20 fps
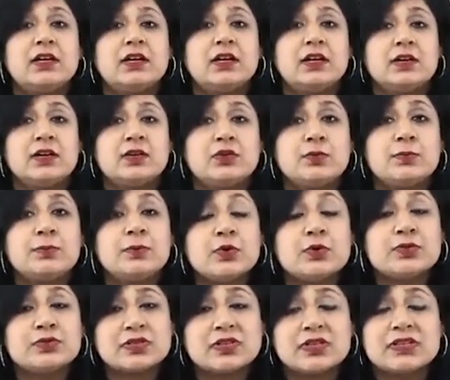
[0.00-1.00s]

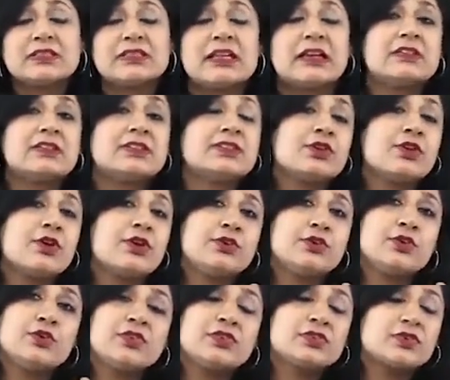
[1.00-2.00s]
rubeosis, that is your
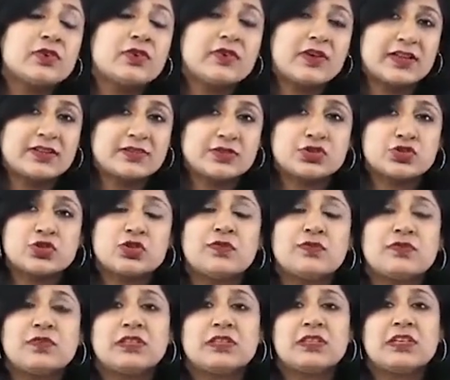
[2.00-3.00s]
neovascularization
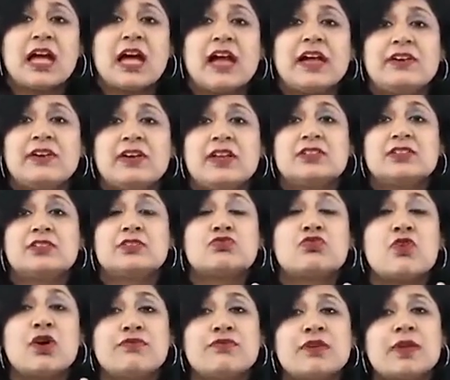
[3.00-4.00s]
of the iris,
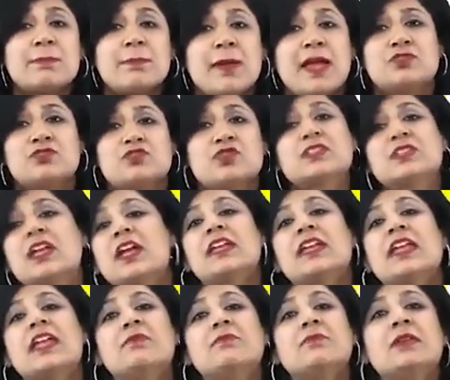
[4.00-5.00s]
trophic patches,
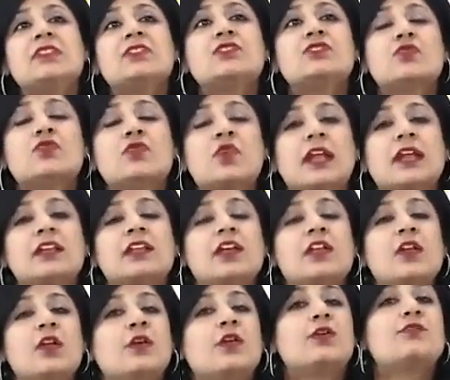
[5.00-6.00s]
again means you get
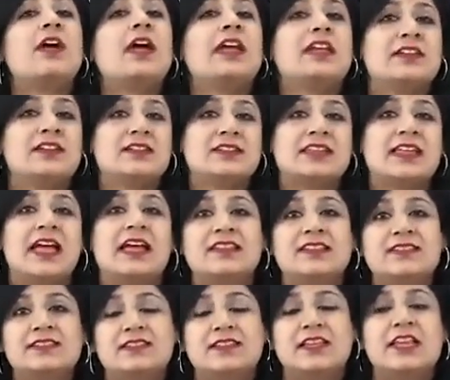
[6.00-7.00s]
a lot of iris
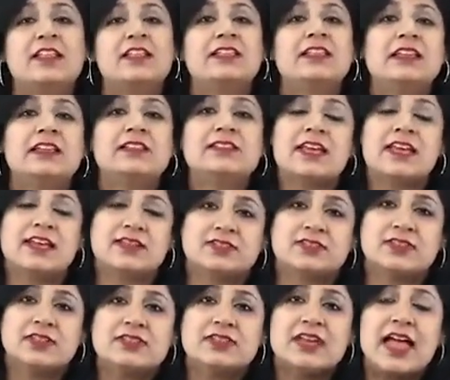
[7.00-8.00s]
signs in these
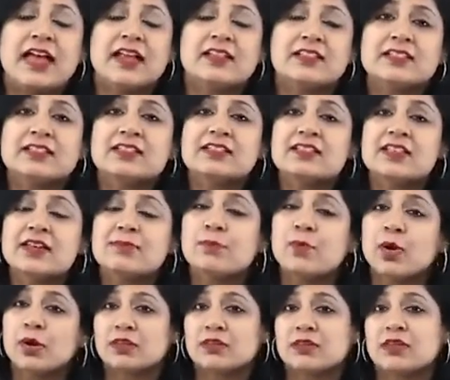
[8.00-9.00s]
cases, and this is the
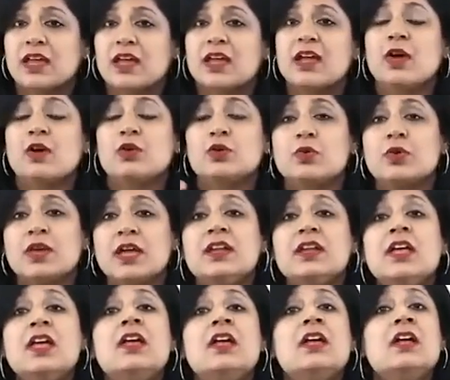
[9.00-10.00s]
important thing, how you
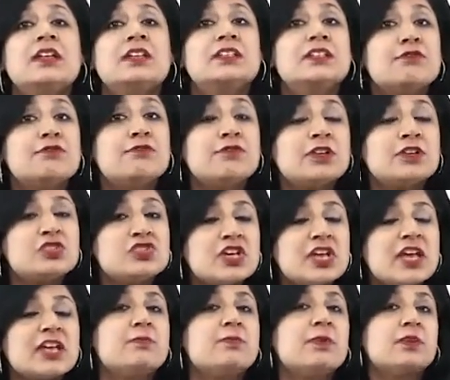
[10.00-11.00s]
can
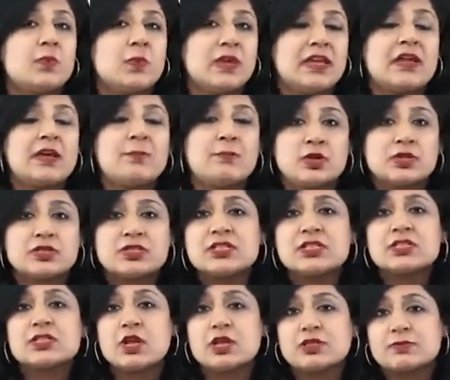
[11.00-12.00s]
differentiate between a
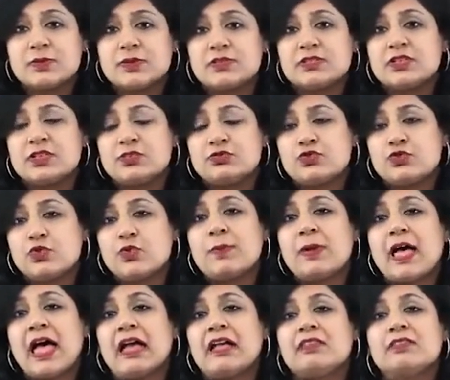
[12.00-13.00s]
Postinflammatory
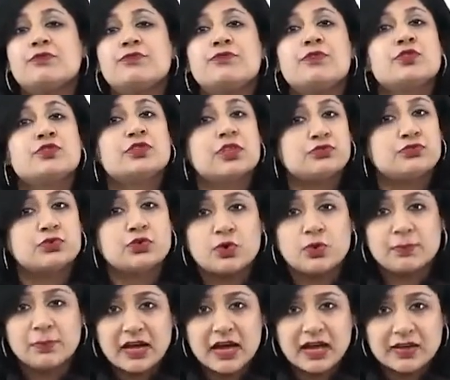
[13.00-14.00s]
syndrome and the Fuchs
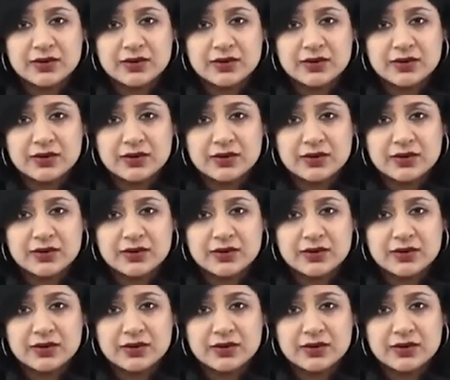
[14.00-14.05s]
heterochromic